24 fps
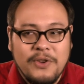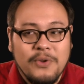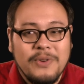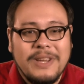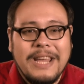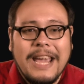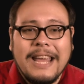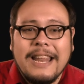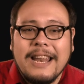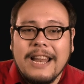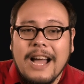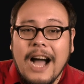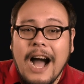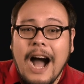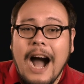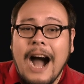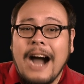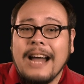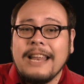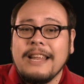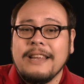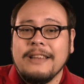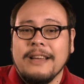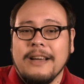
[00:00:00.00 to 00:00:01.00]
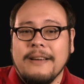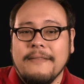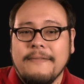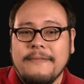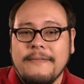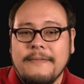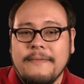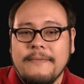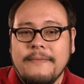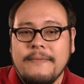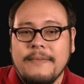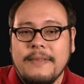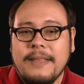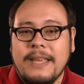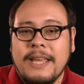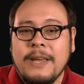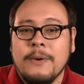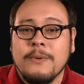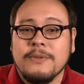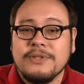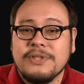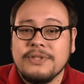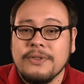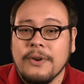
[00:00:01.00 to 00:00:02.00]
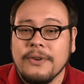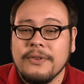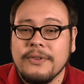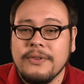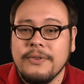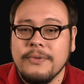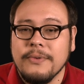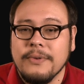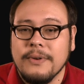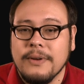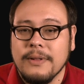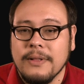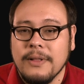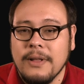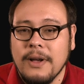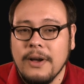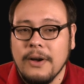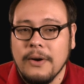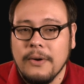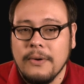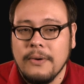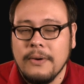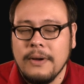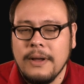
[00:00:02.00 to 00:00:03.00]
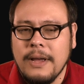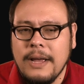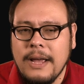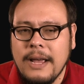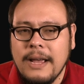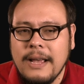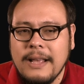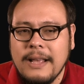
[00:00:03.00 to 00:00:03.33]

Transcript: If you get it hot enough, it will start to glow.